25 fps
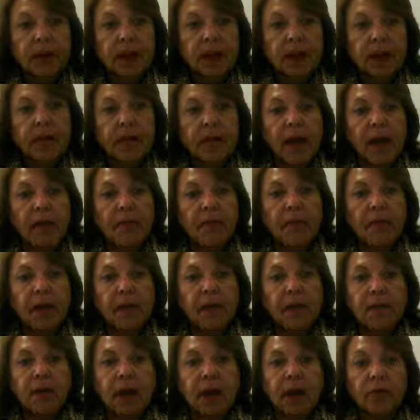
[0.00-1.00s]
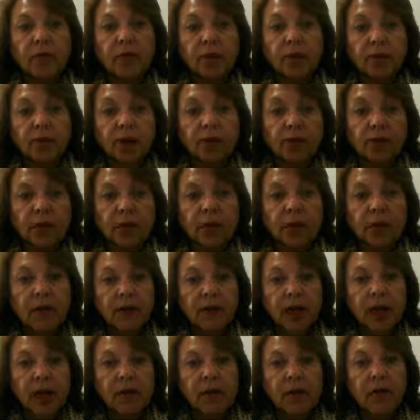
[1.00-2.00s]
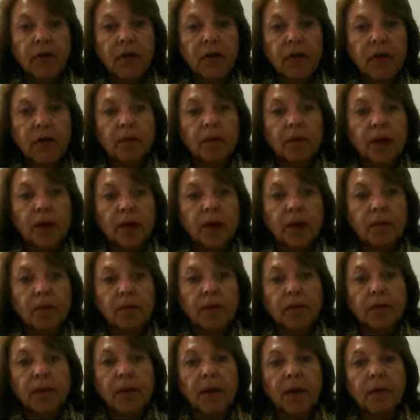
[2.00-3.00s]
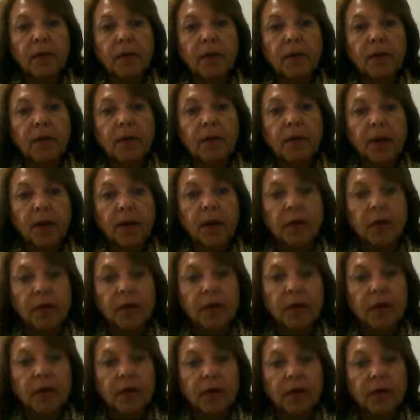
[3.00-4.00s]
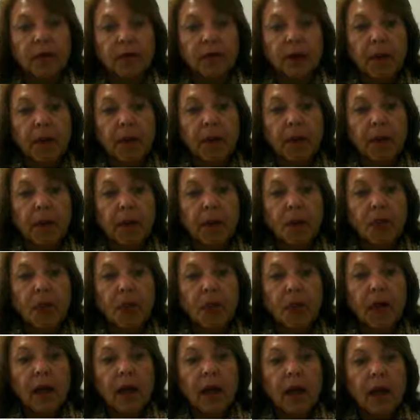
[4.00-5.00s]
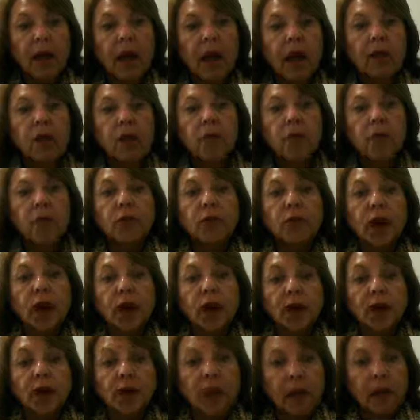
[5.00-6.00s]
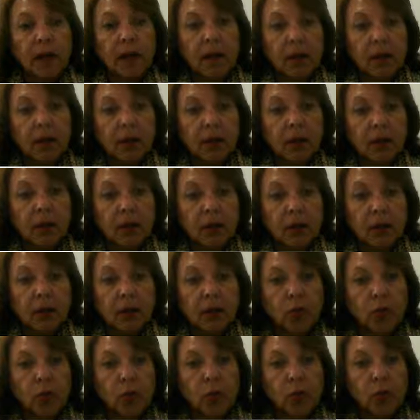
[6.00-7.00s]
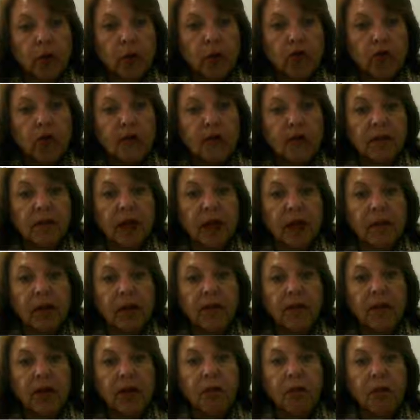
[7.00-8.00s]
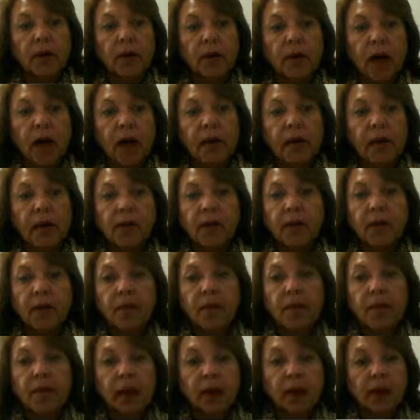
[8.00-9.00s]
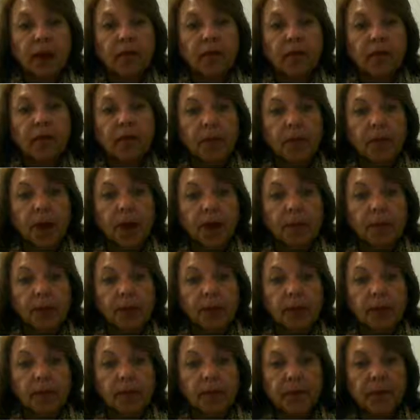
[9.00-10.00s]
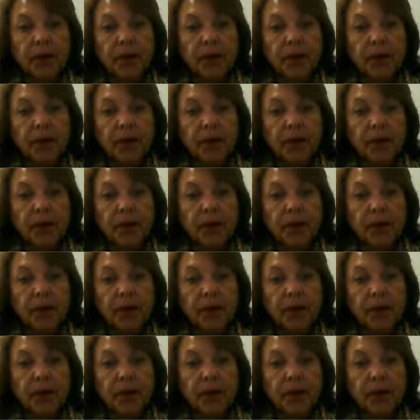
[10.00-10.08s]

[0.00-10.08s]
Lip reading: and that means every reference cited within the body of the paper must be on the reference page. You do not include works cited that were not in the body of the paper.